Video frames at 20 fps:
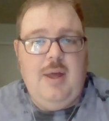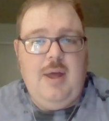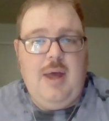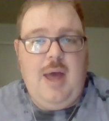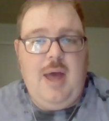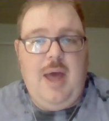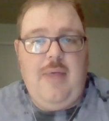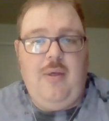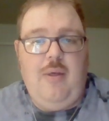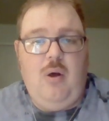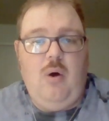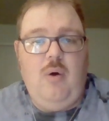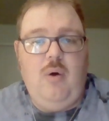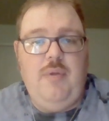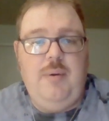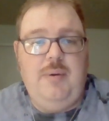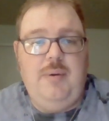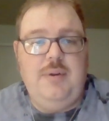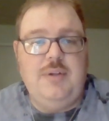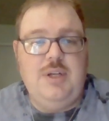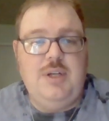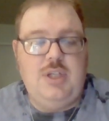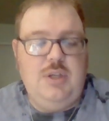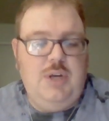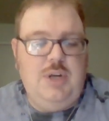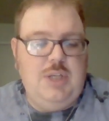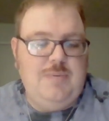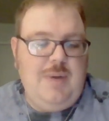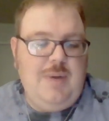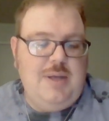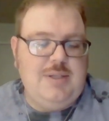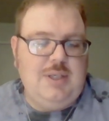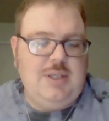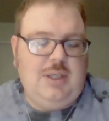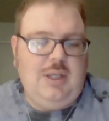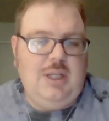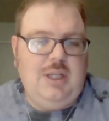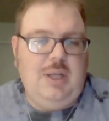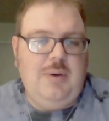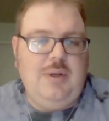And the whole thing of this issue is
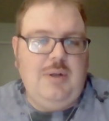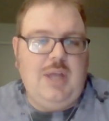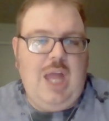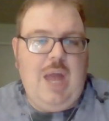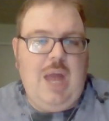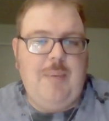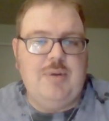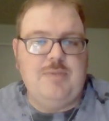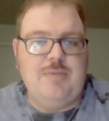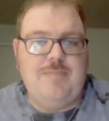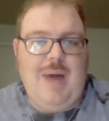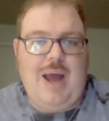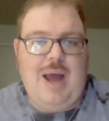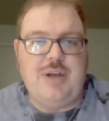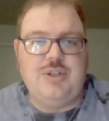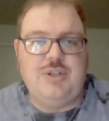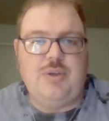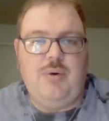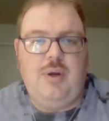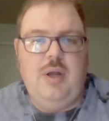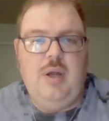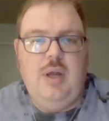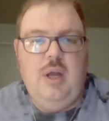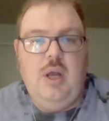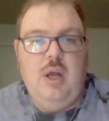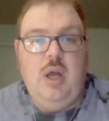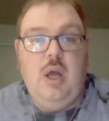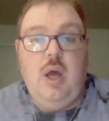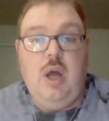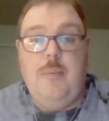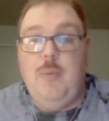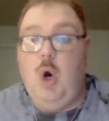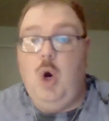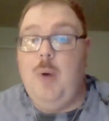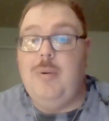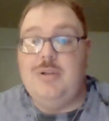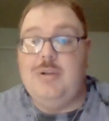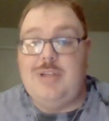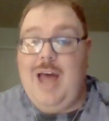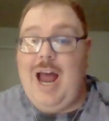basically deal with Cable's backstory. More
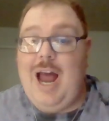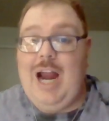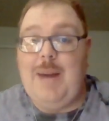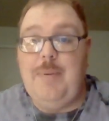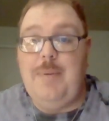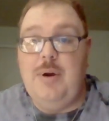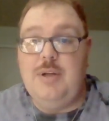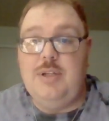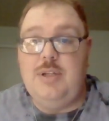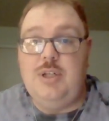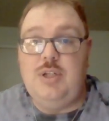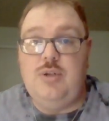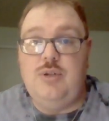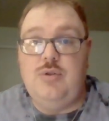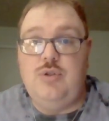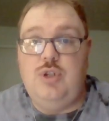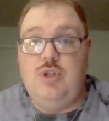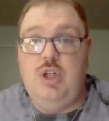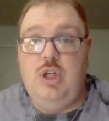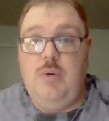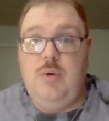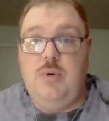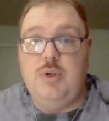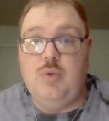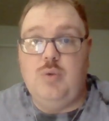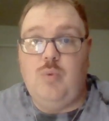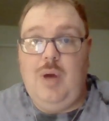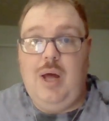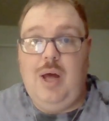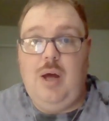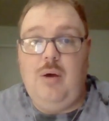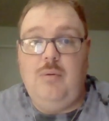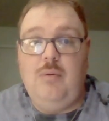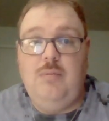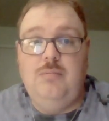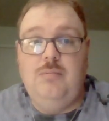of a tag appearance issue two as well.